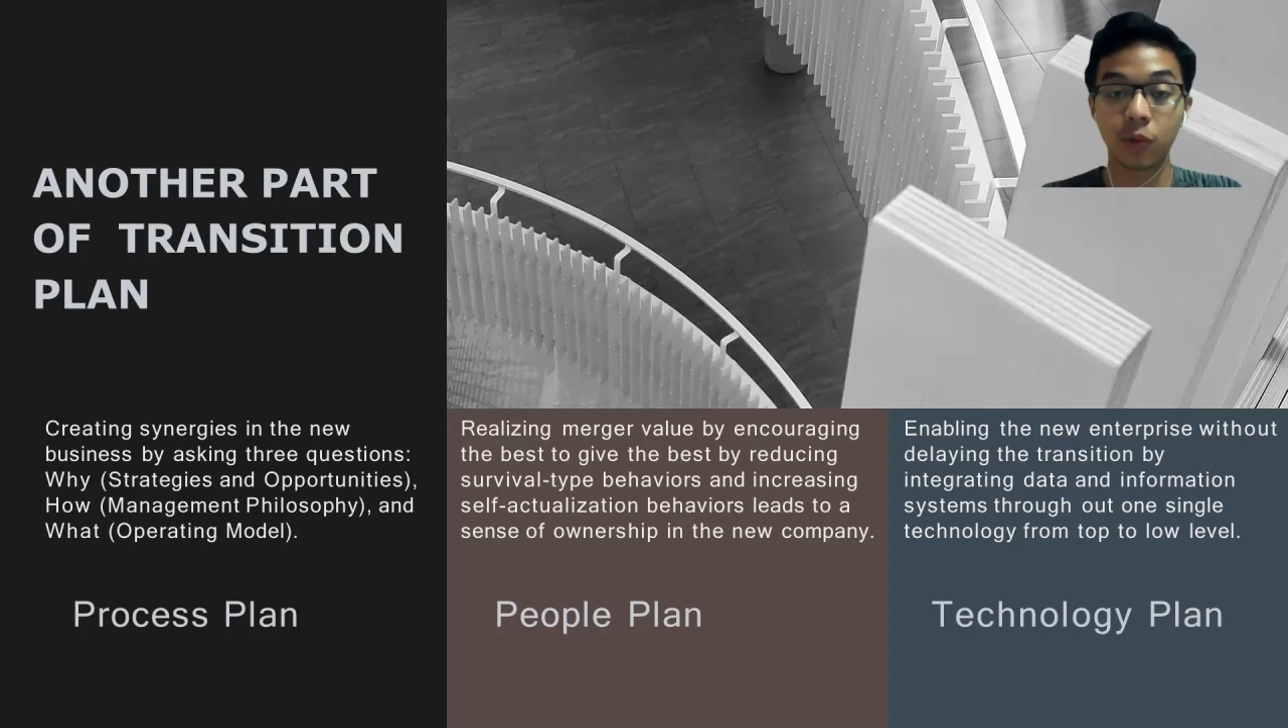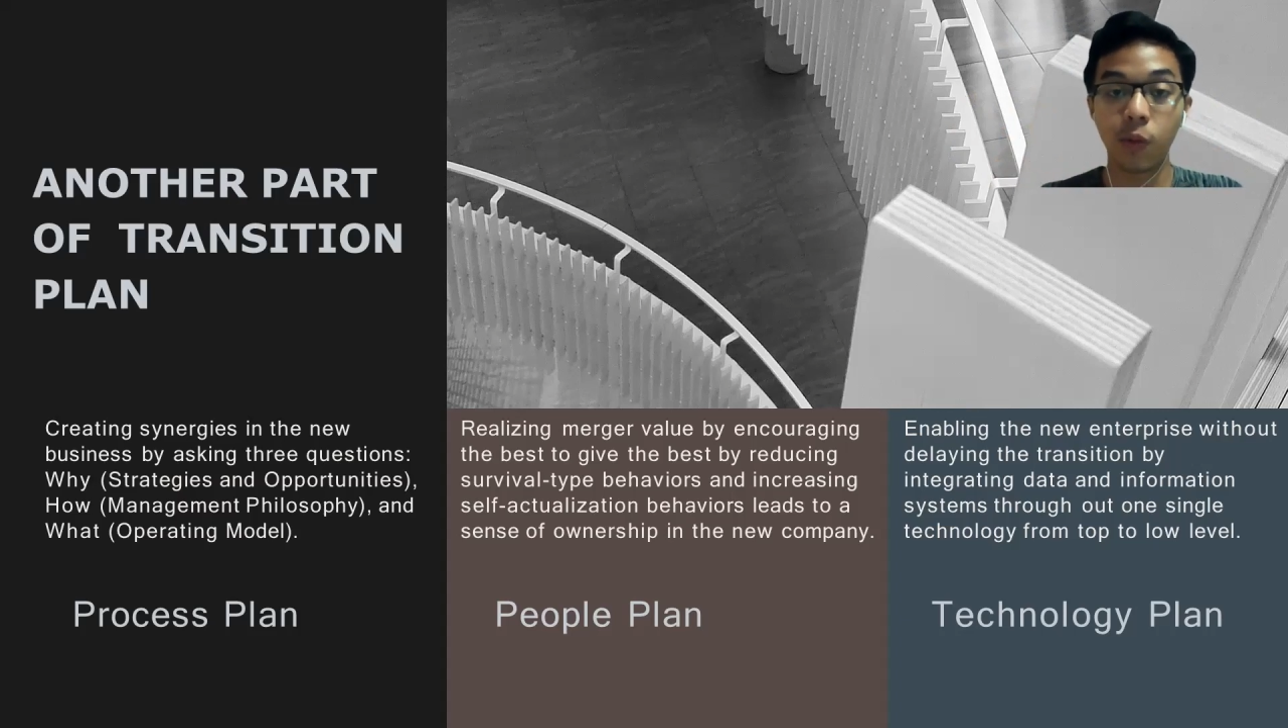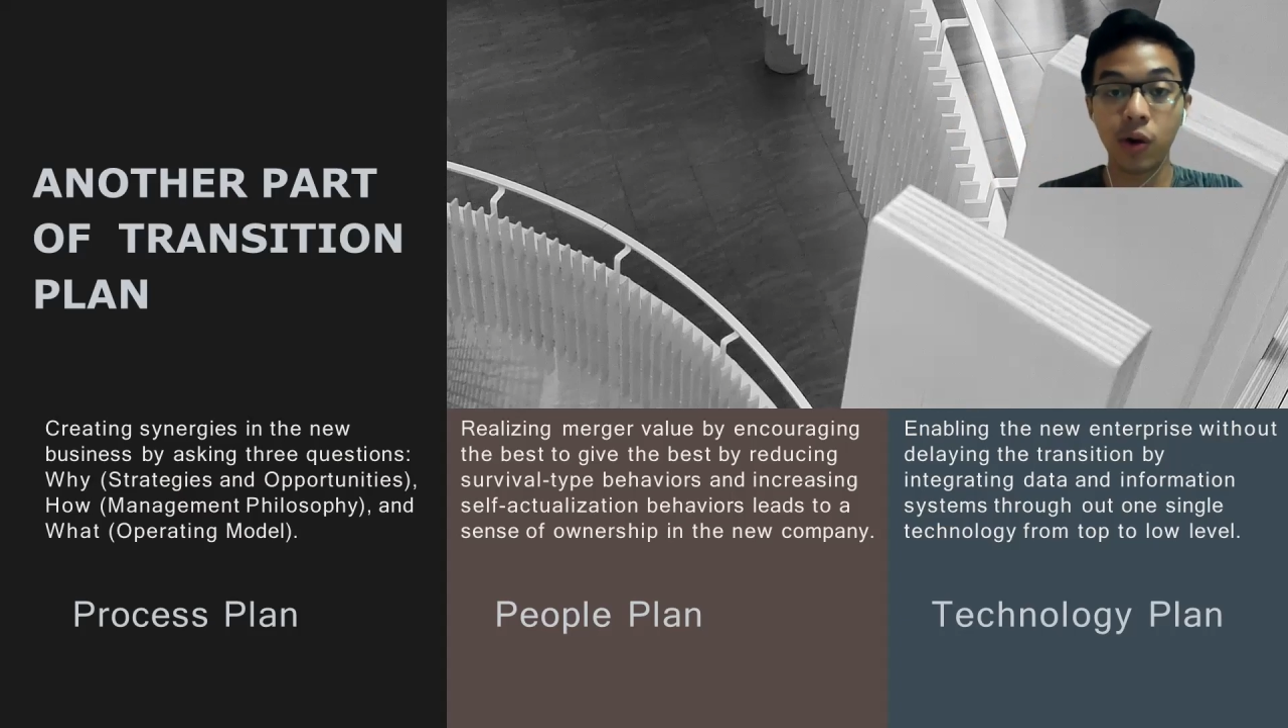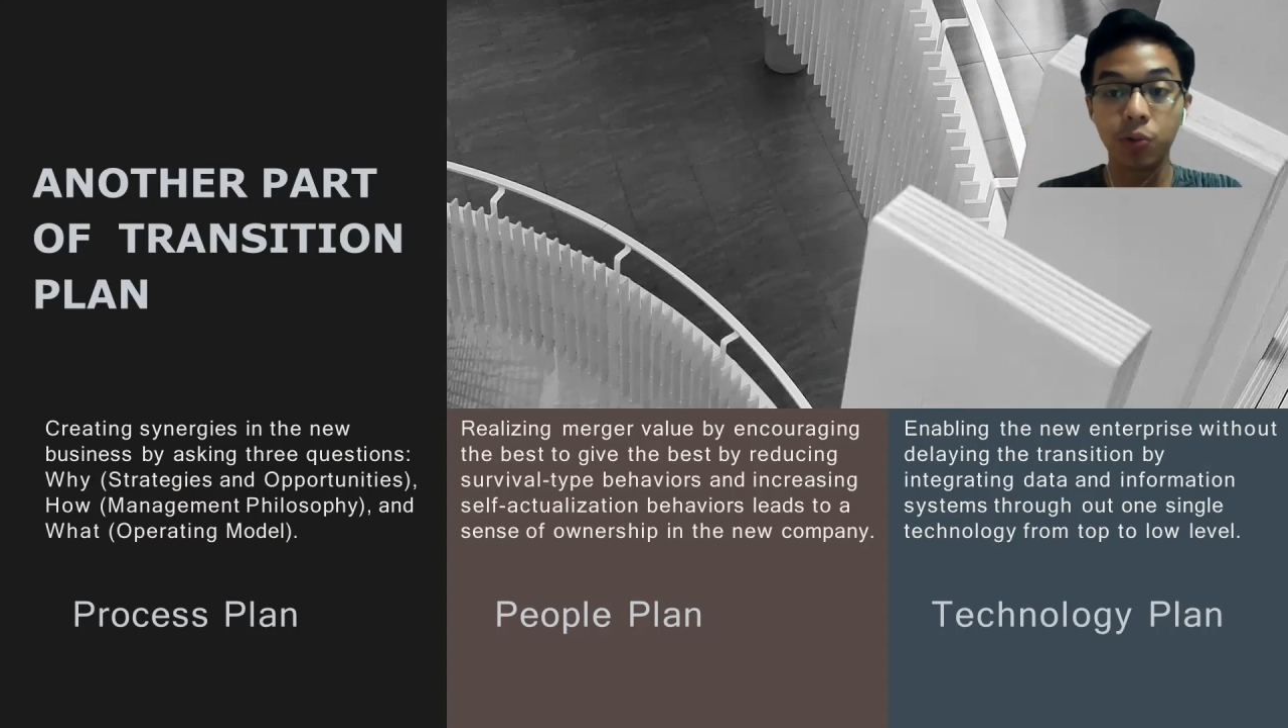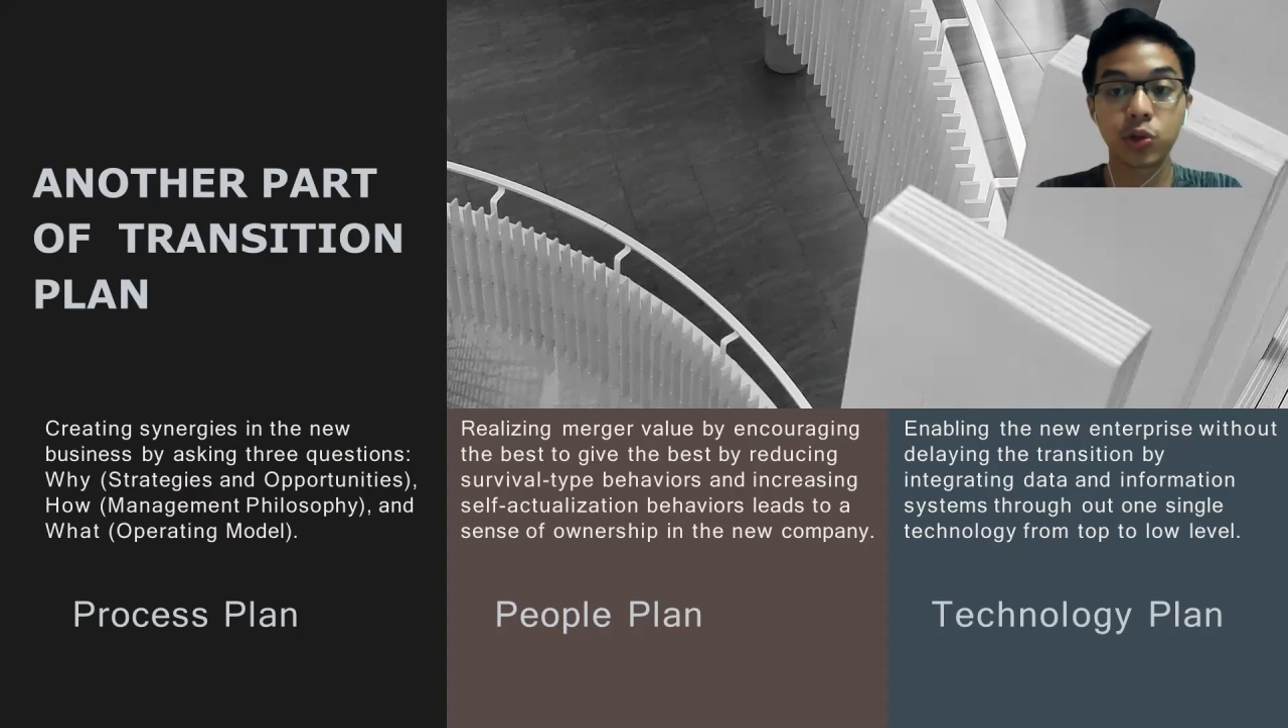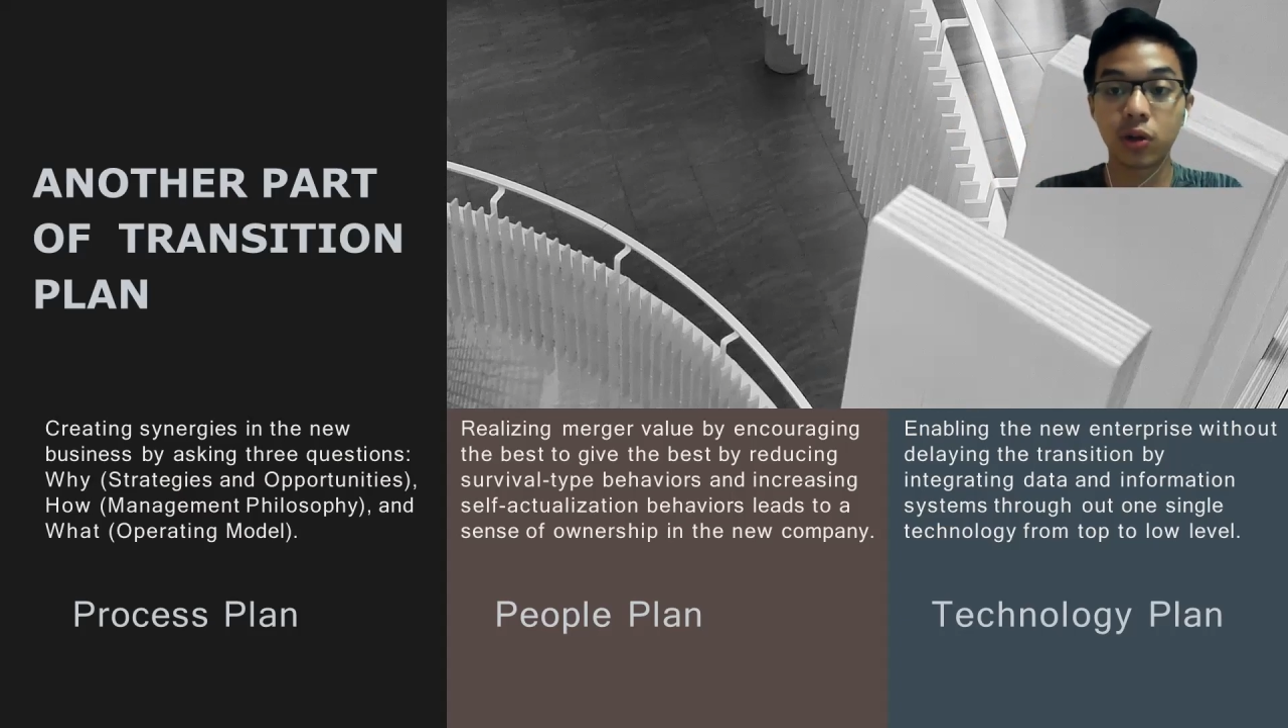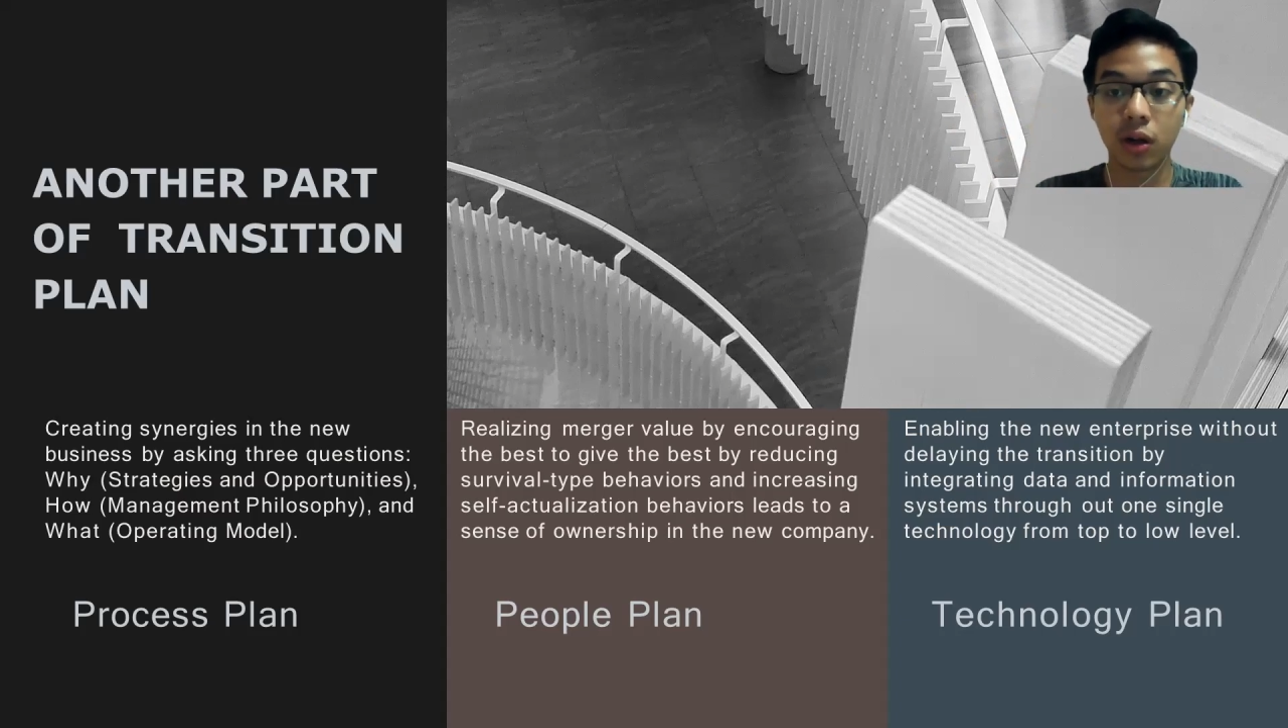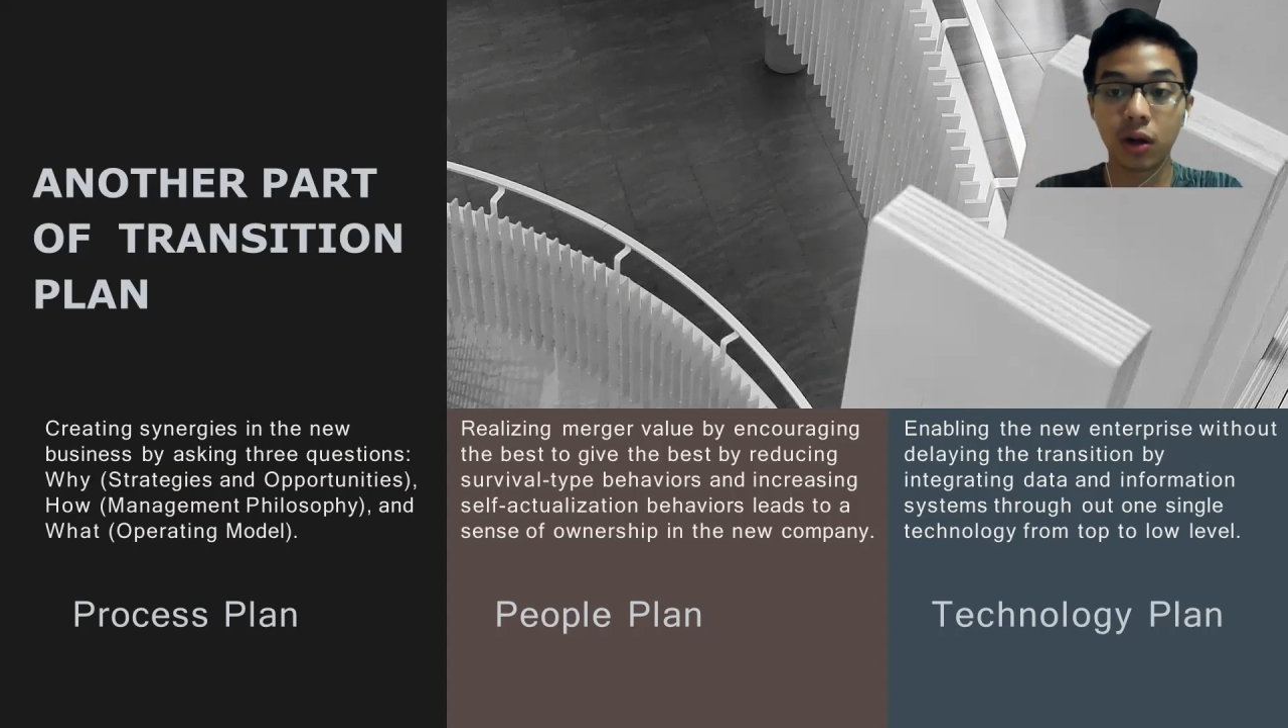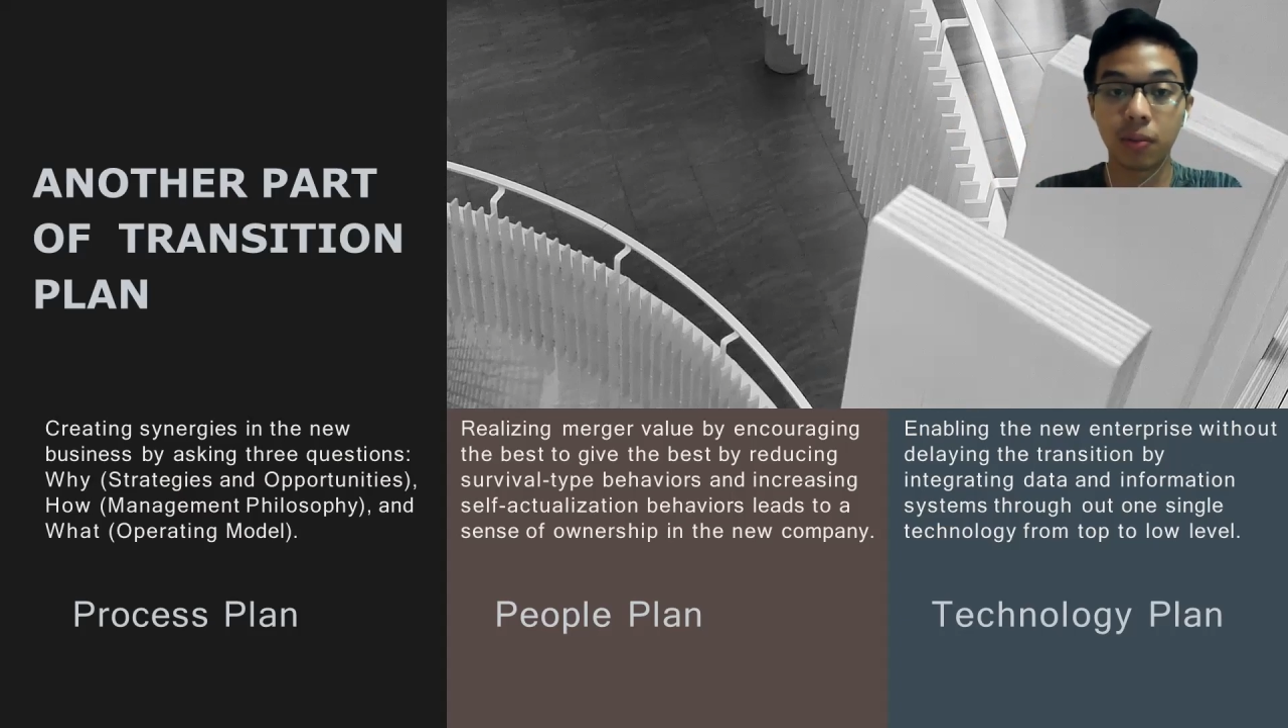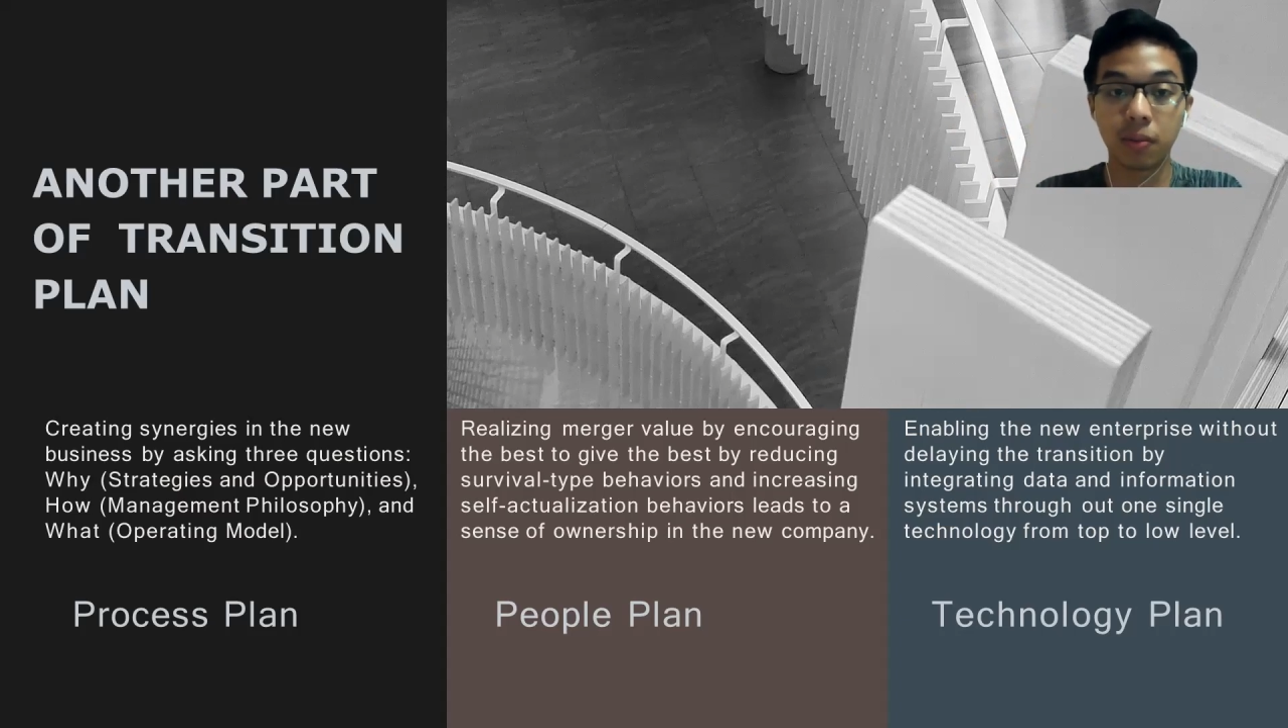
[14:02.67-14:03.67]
Why we should